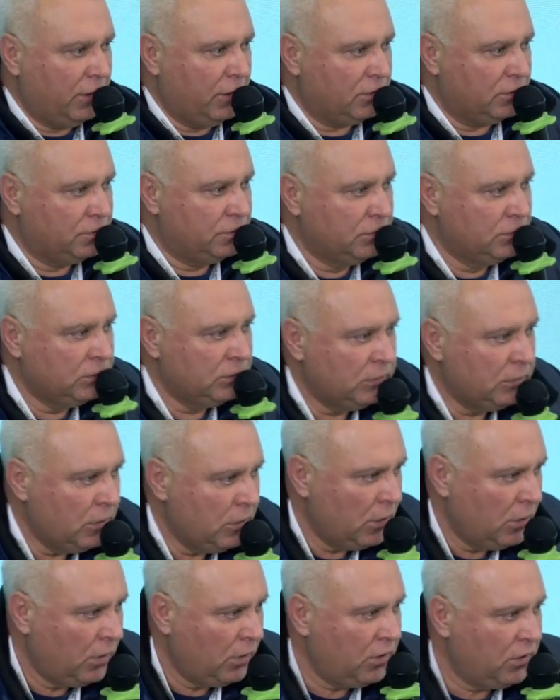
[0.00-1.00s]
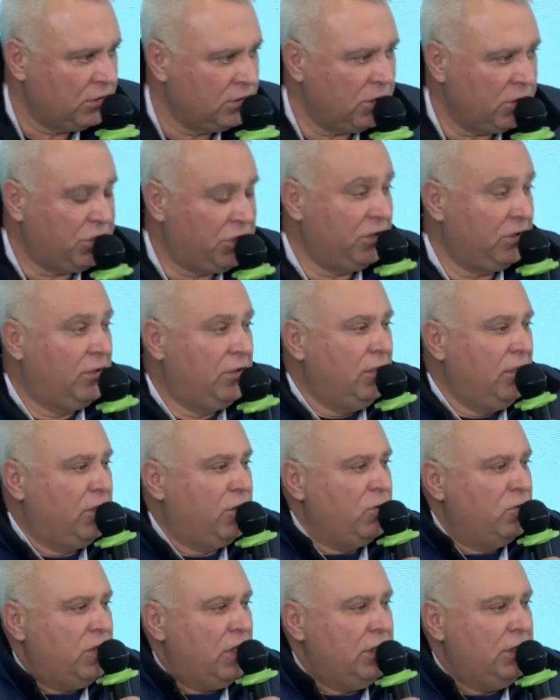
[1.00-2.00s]
the joint functioning. Yeah.
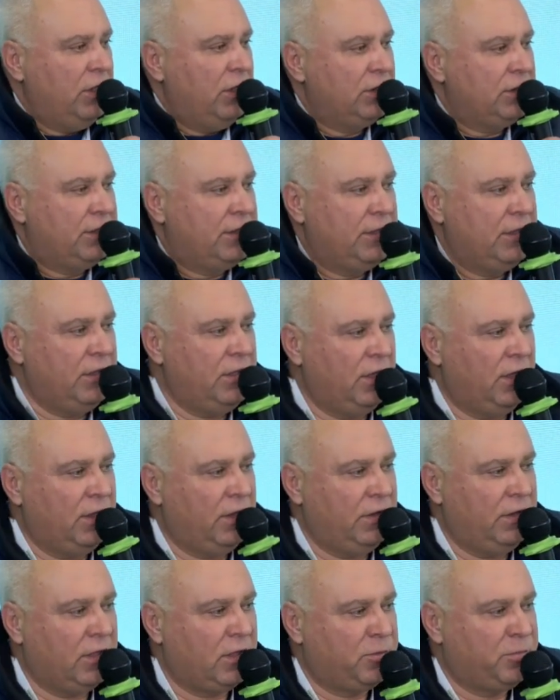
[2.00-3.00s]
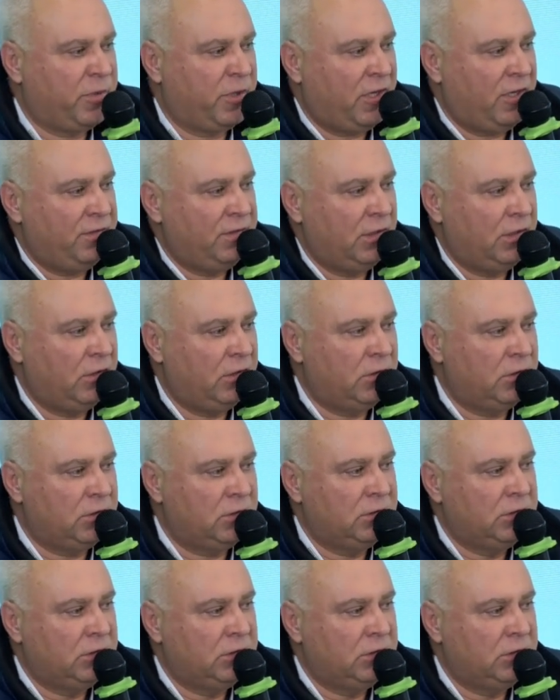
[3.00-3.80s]
So treatment.